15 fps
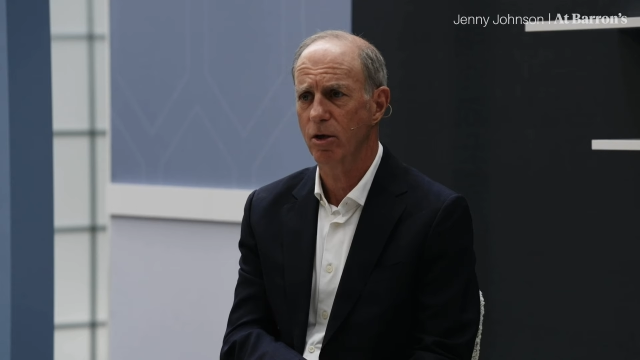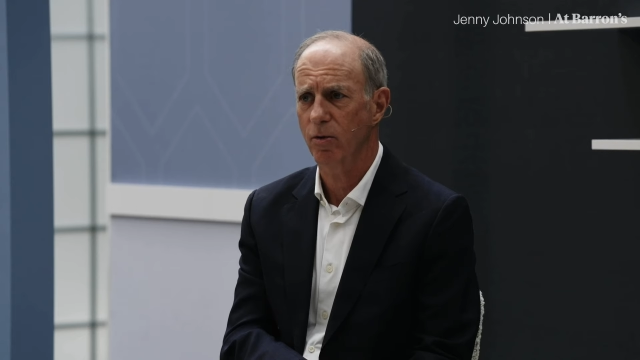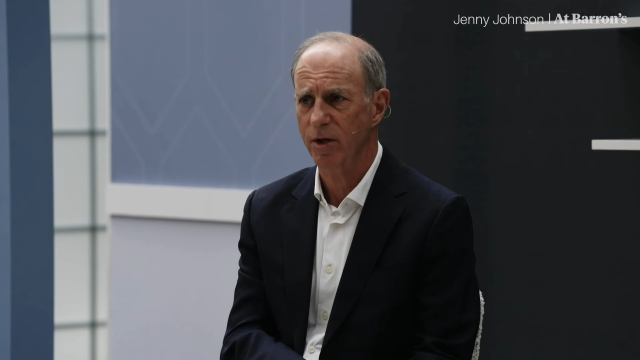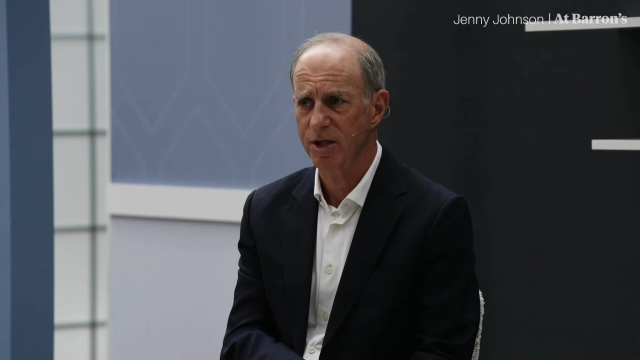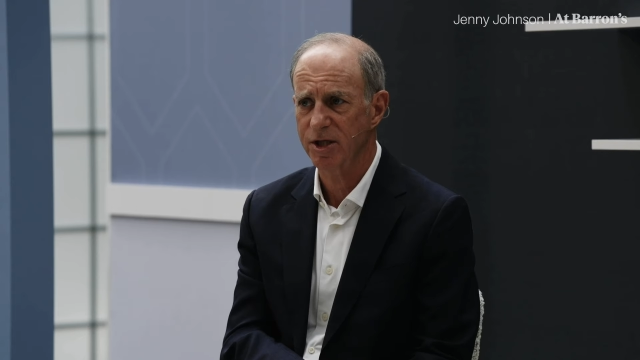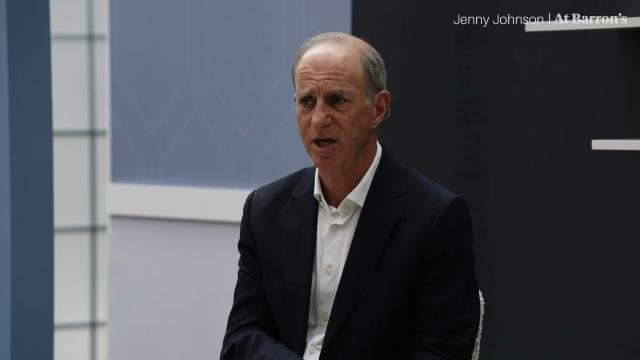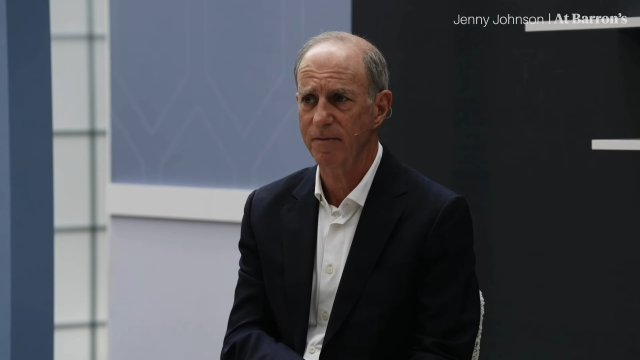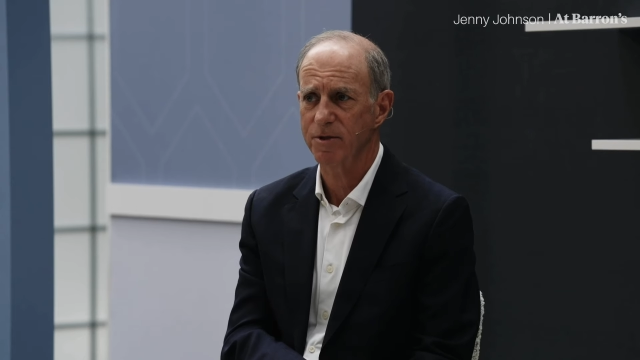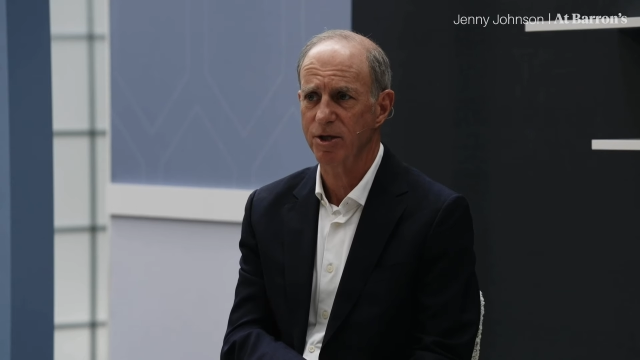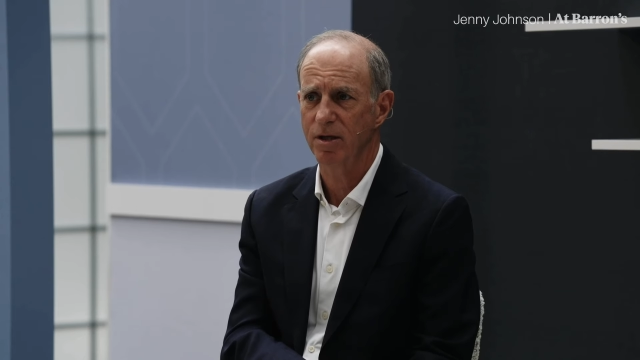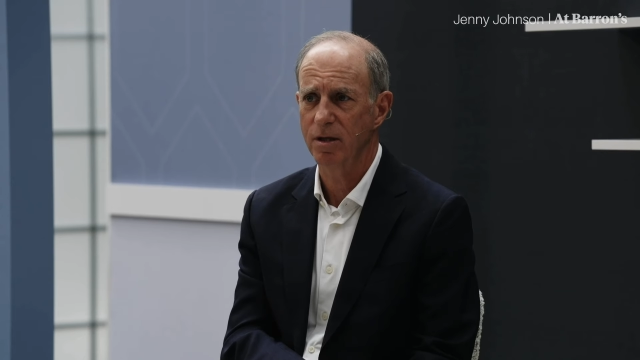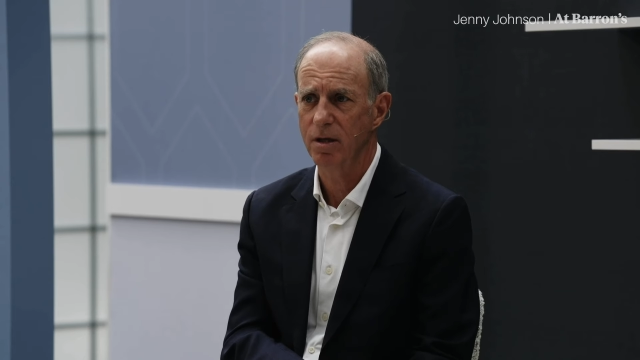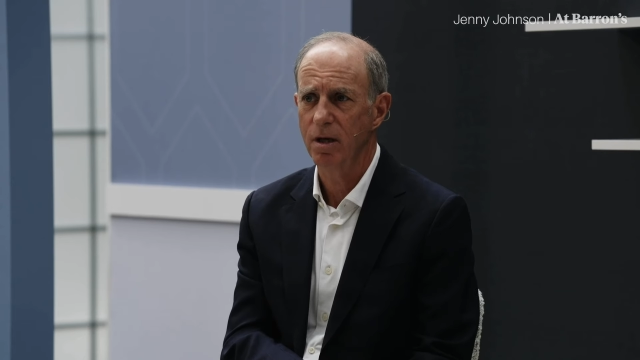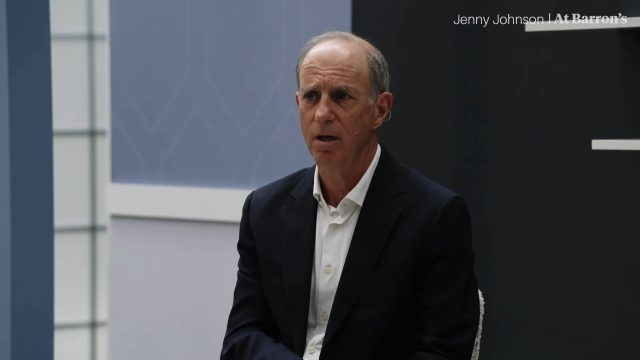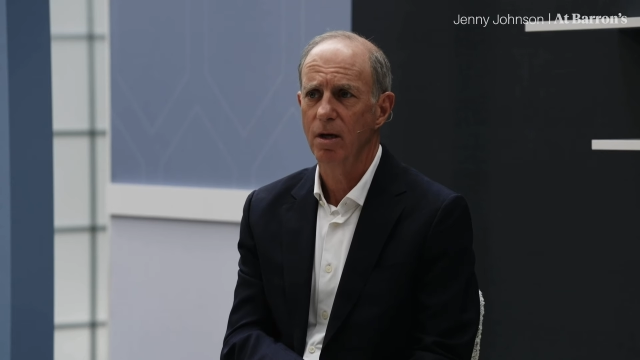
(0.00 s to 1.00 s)

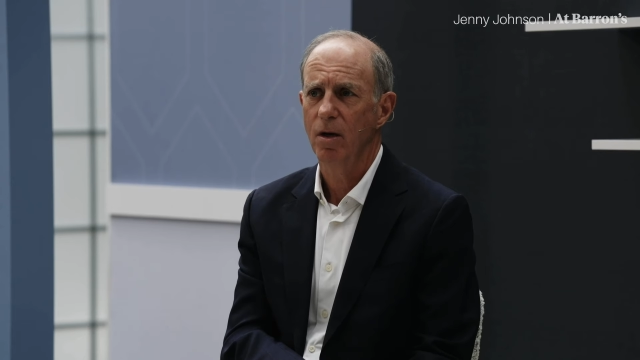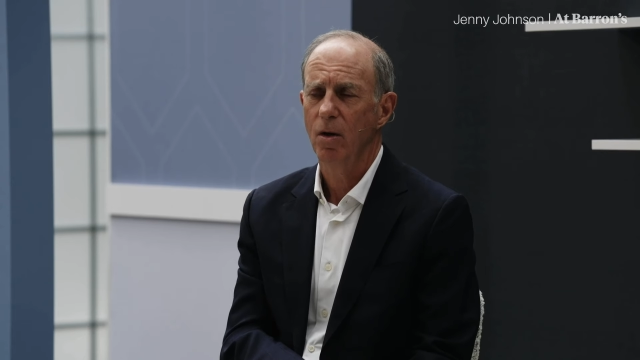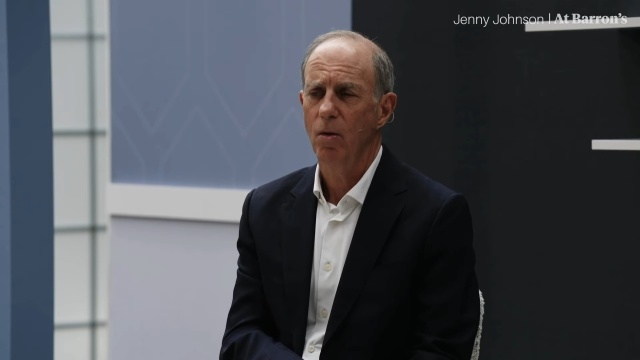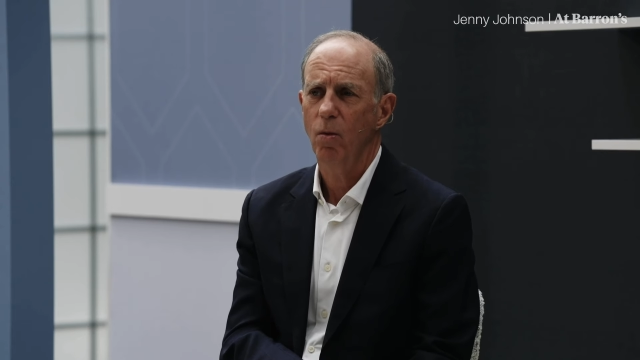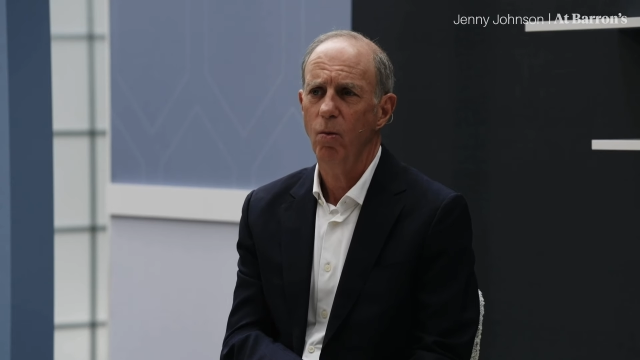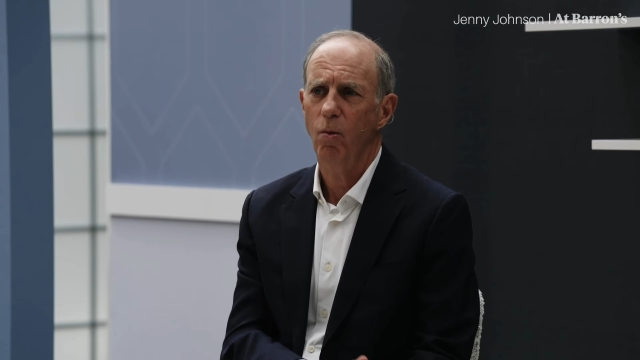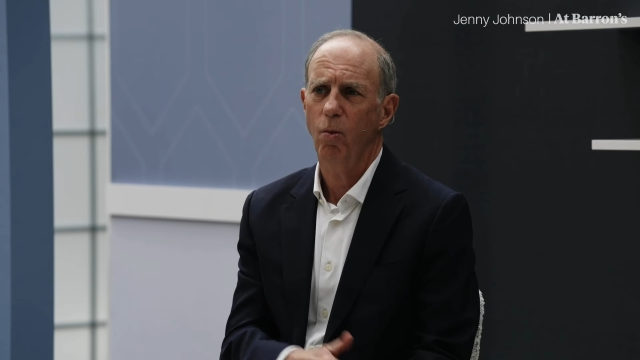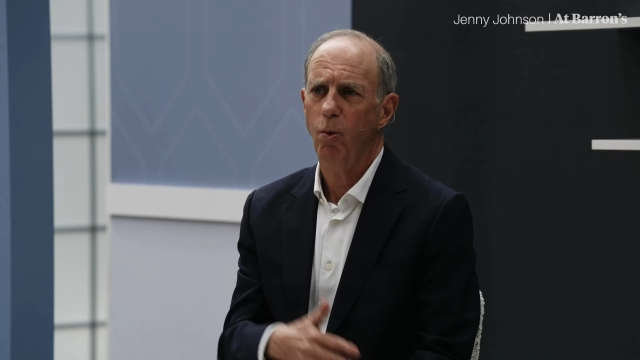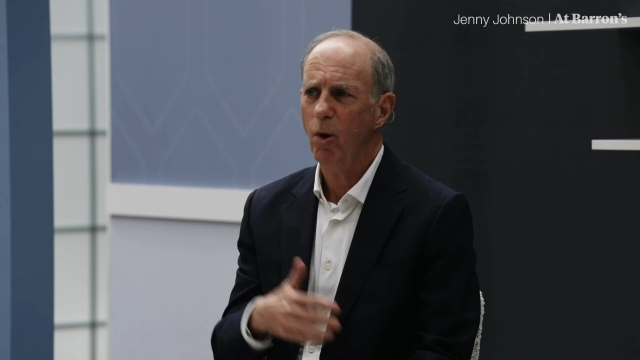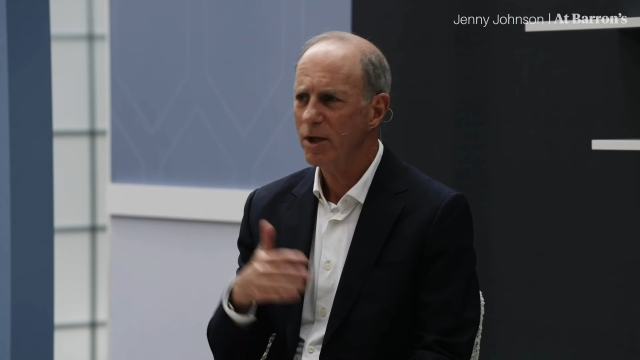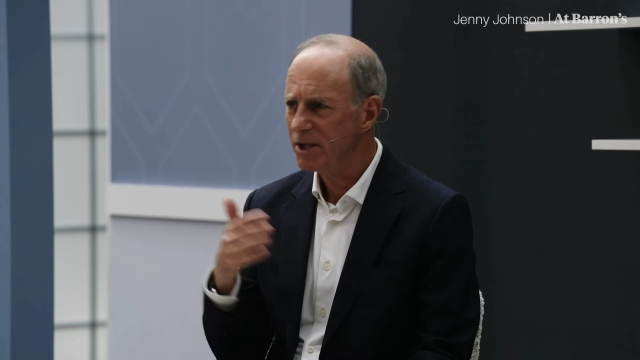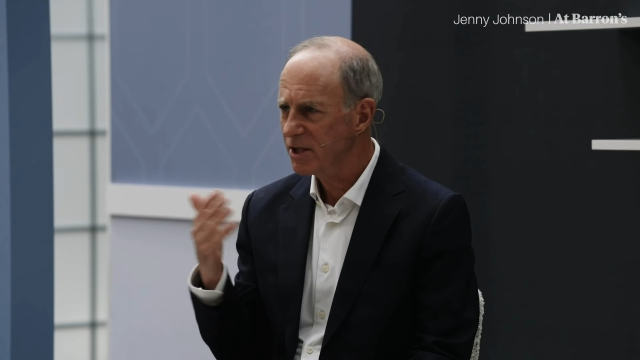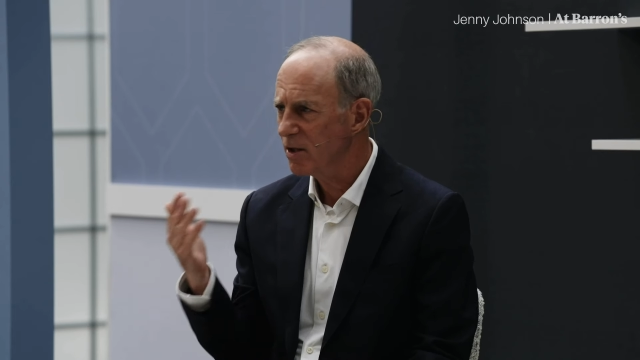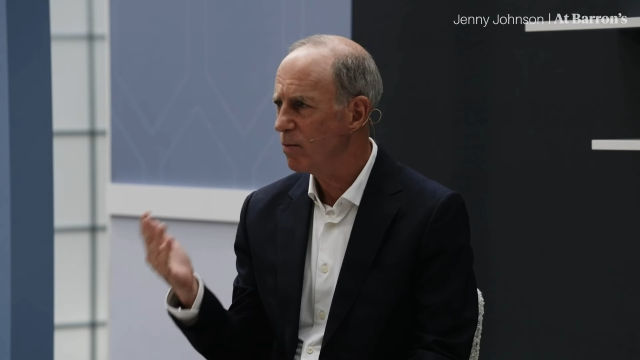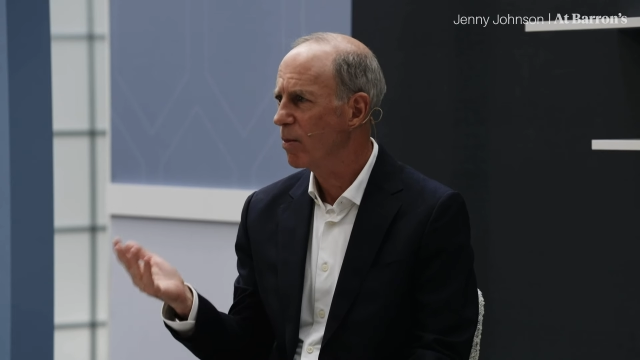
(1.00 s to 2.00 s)
exception.
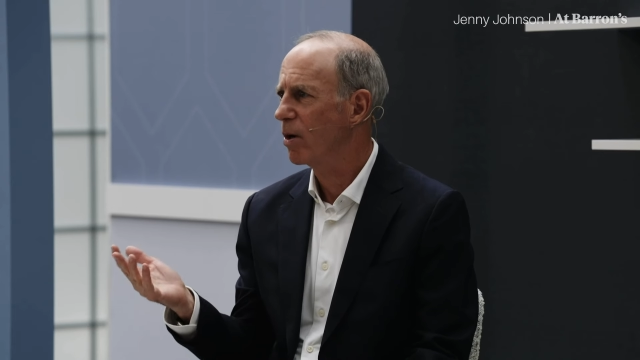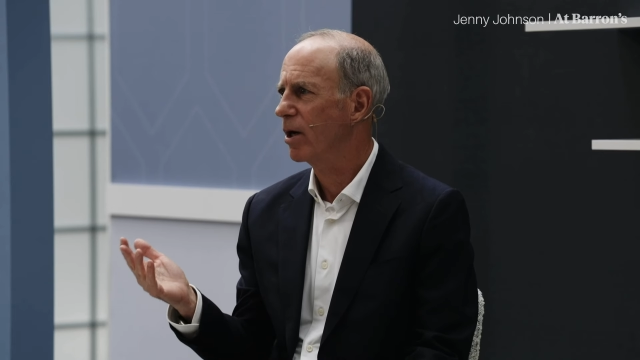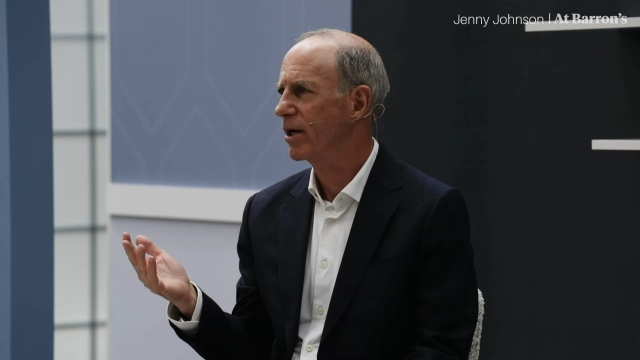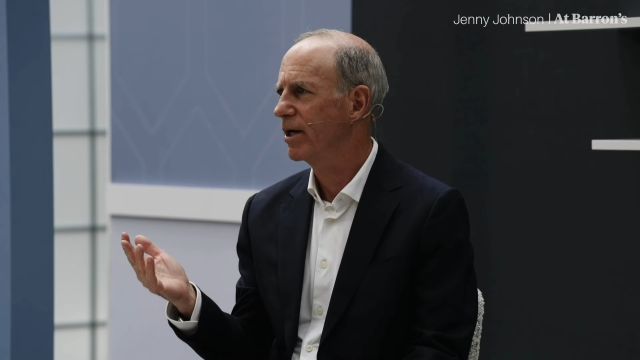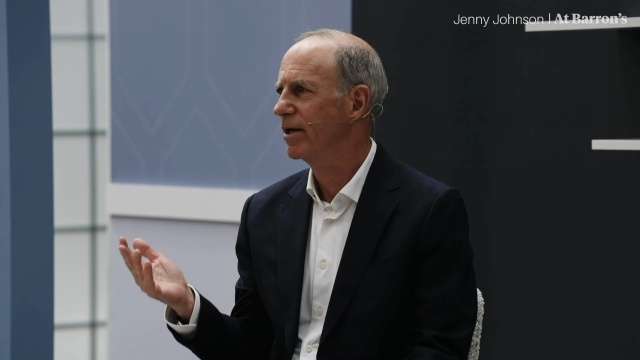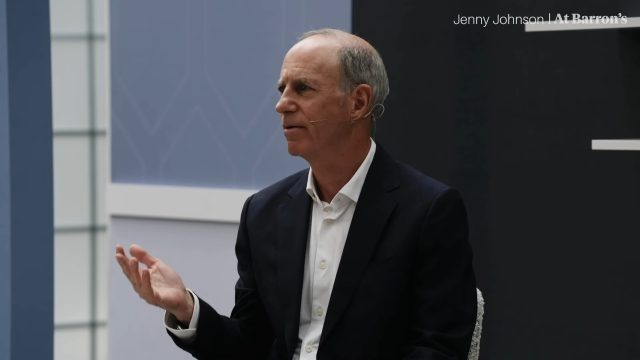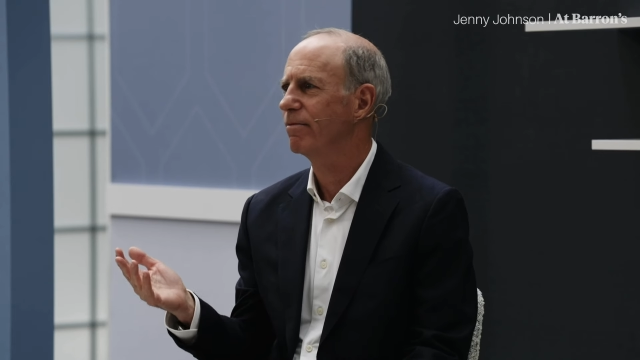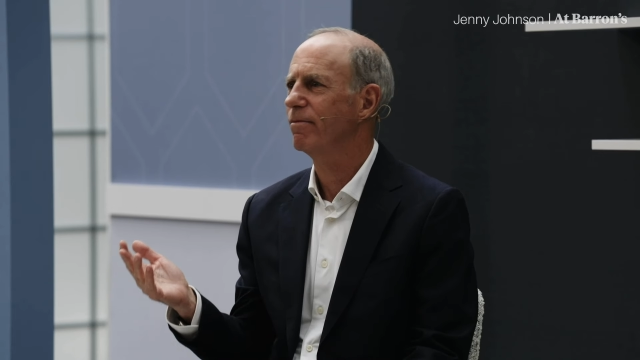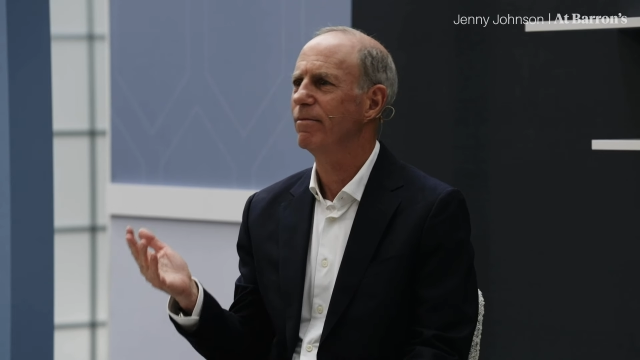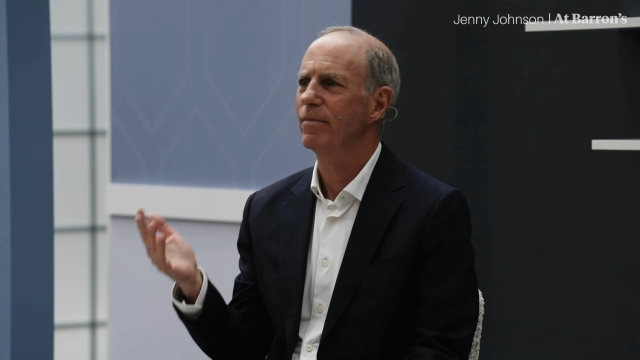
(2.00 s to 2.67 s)
What's the market